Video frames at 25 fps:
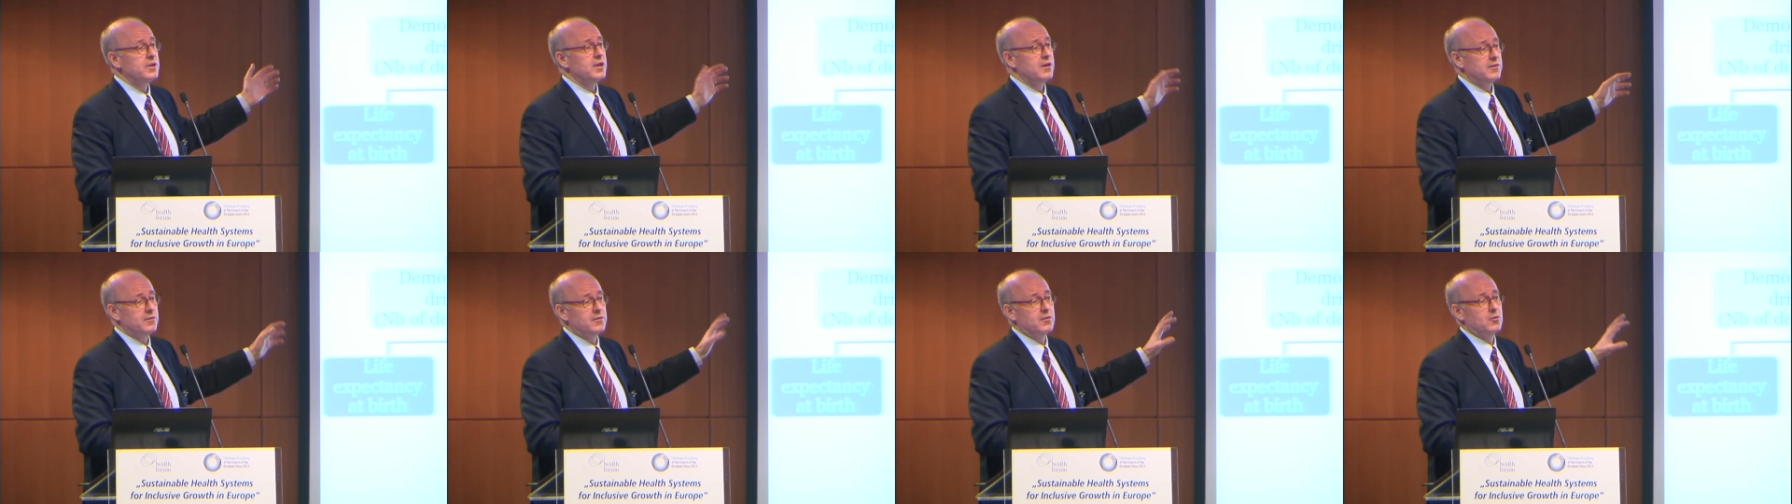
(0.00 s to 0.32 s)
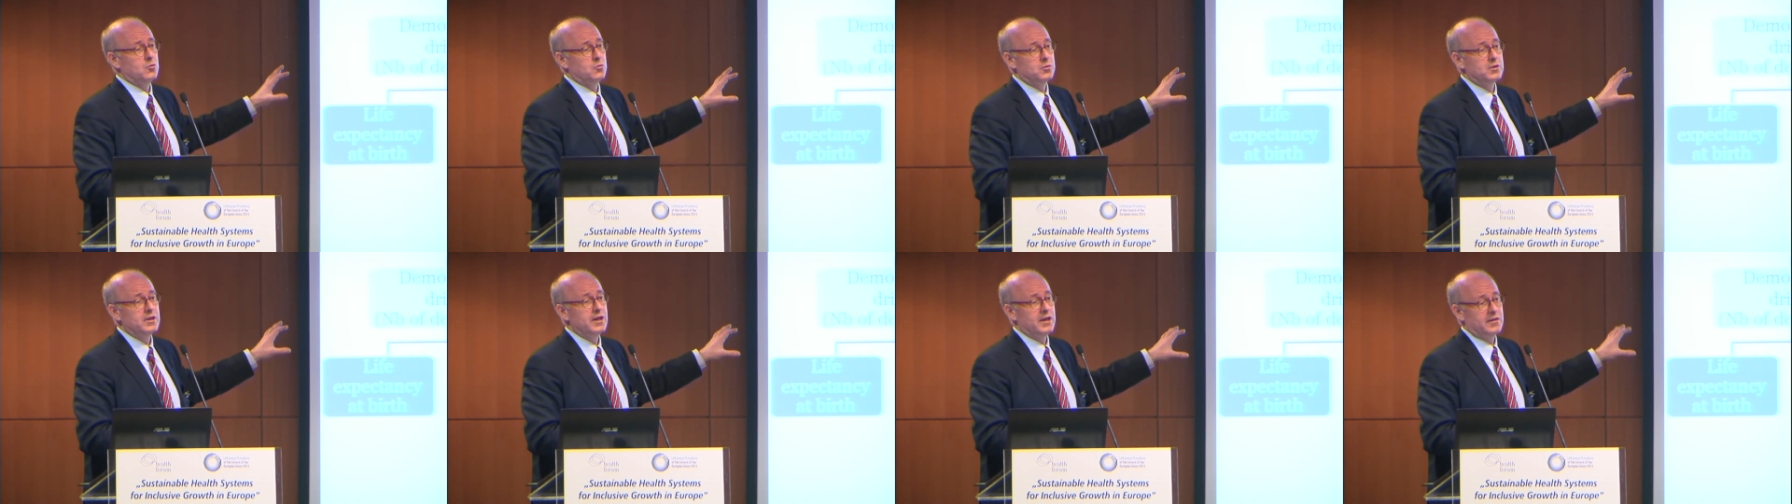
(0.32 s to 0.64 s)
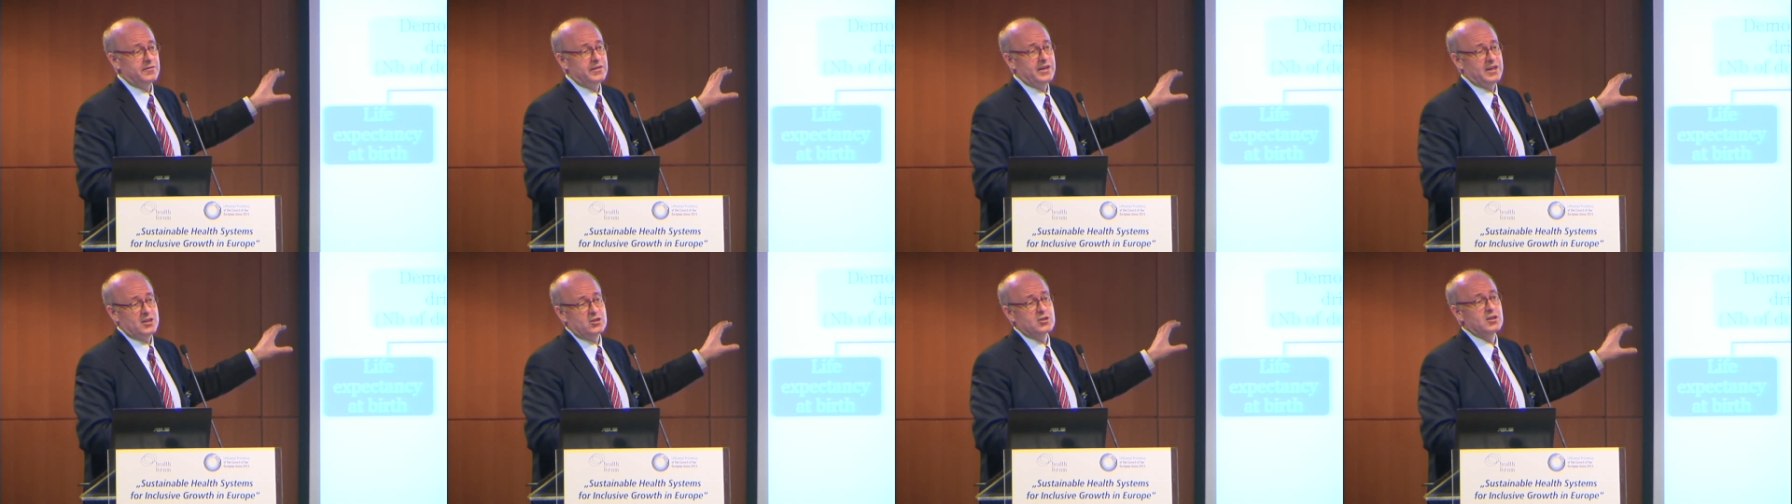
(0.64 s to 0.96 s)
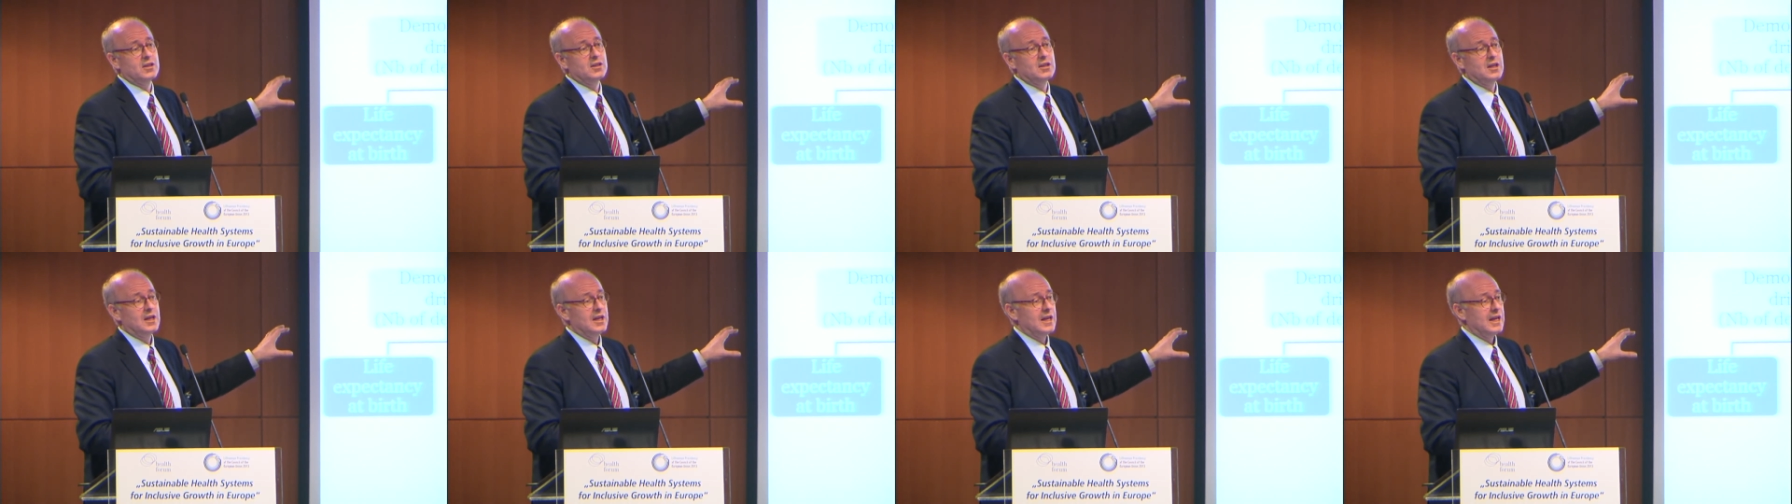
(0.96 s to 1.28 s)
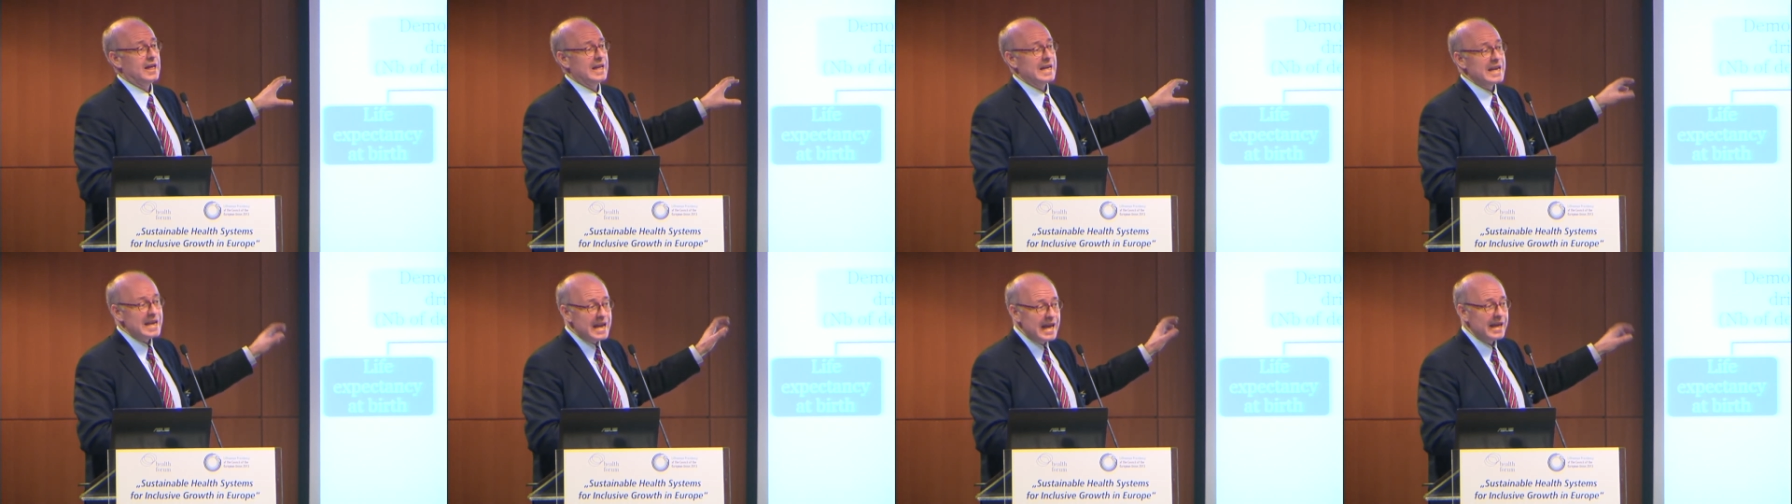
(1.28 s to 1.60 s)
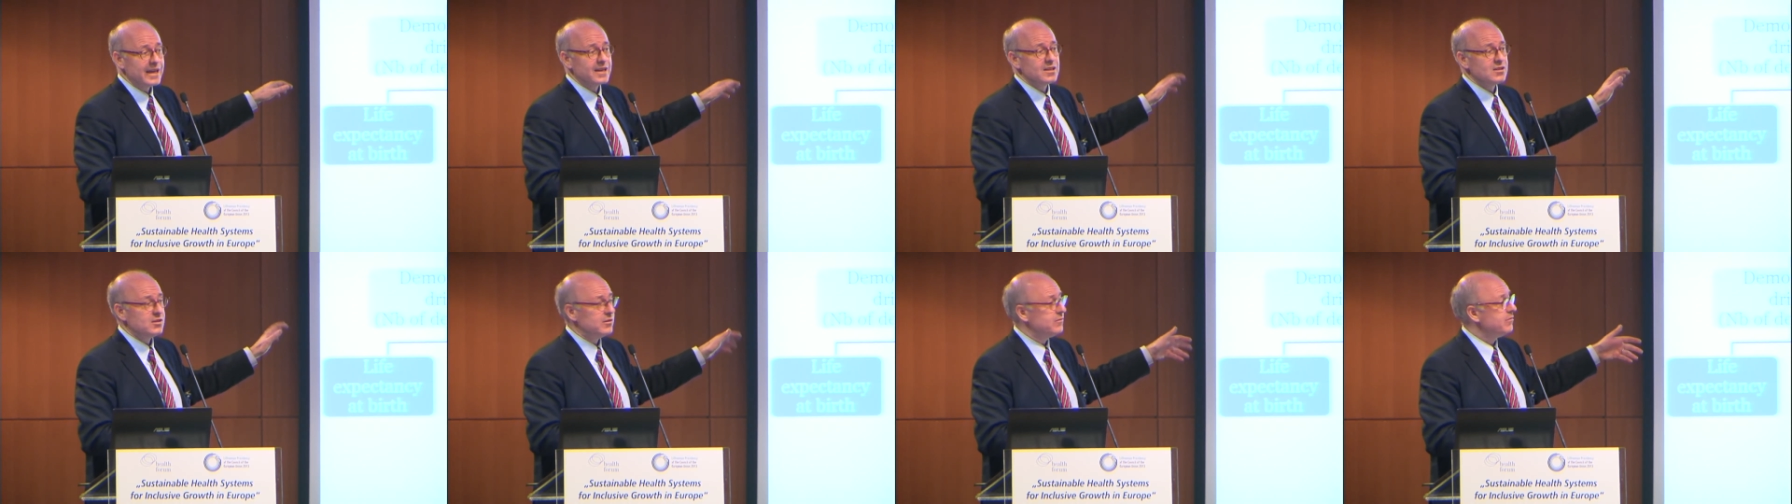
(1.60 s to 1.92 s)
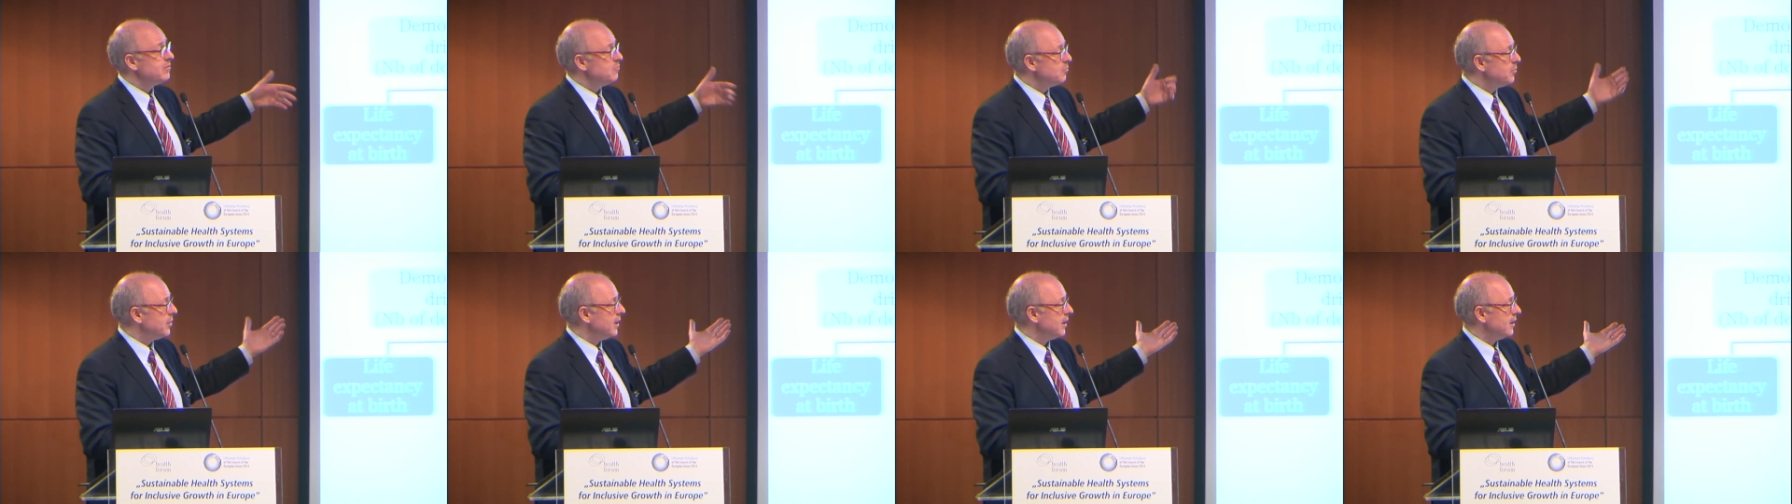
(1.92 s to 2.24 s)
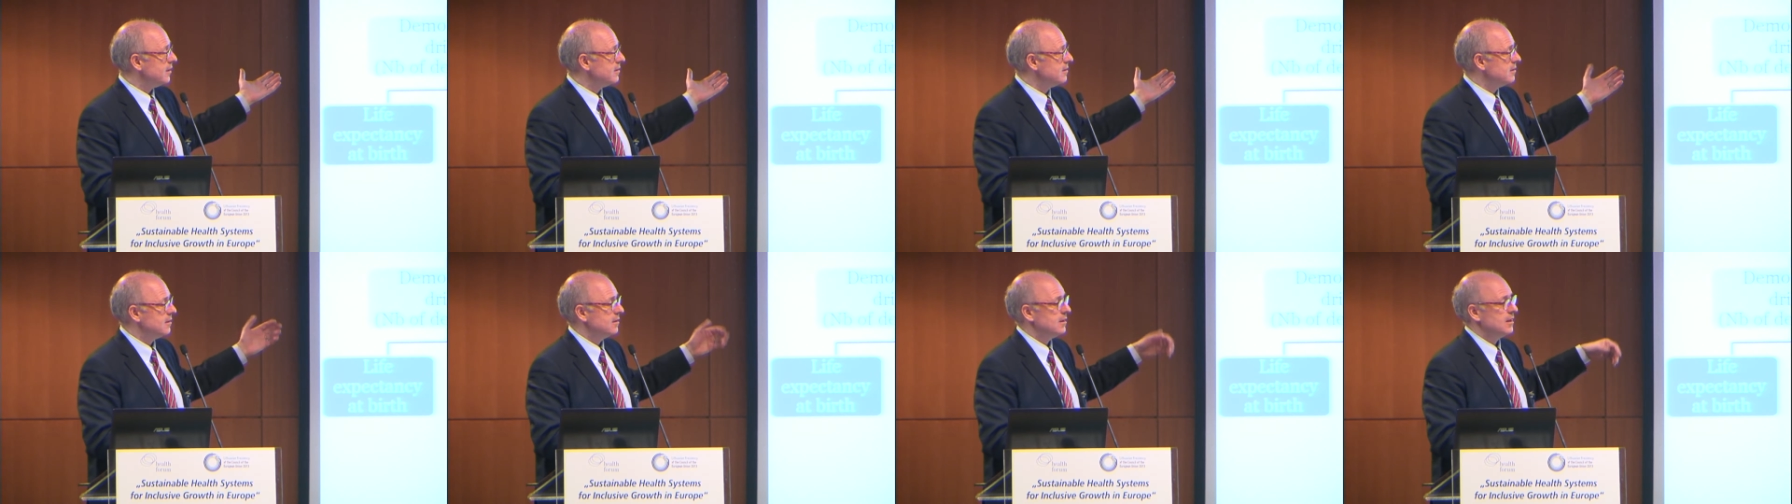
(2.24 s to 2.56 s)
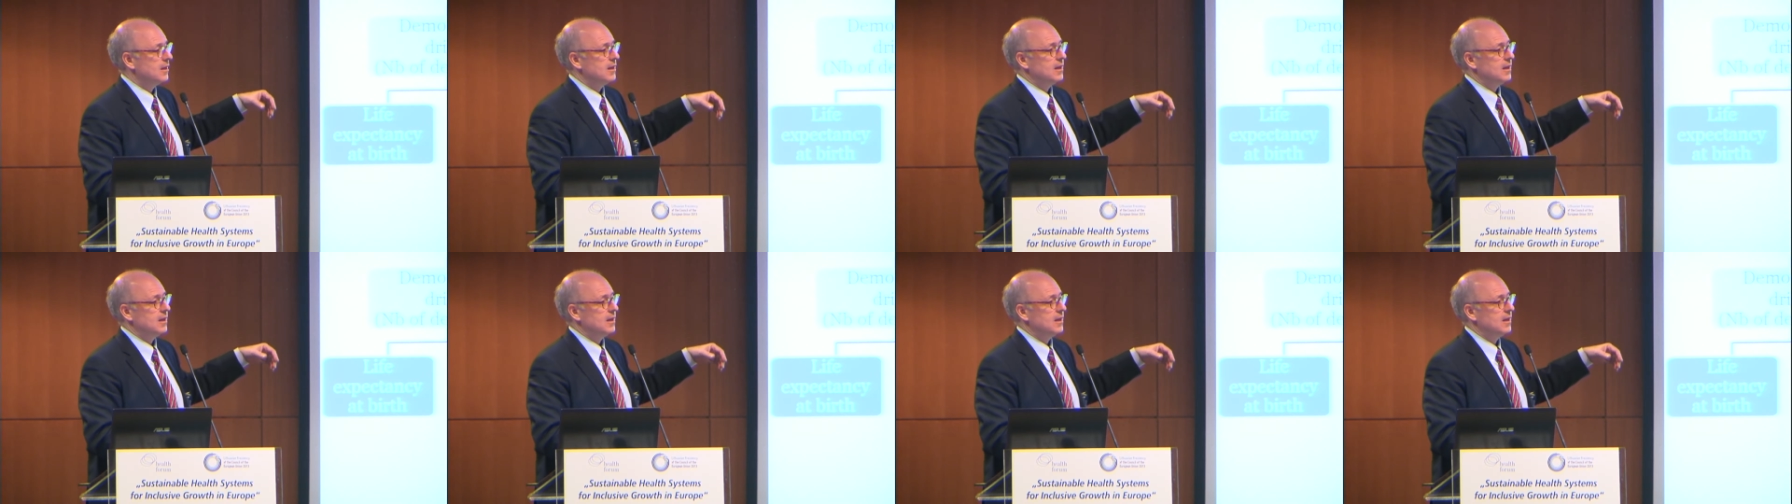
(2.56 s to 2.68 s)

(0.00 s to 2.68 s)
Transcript: have actually a negative impact.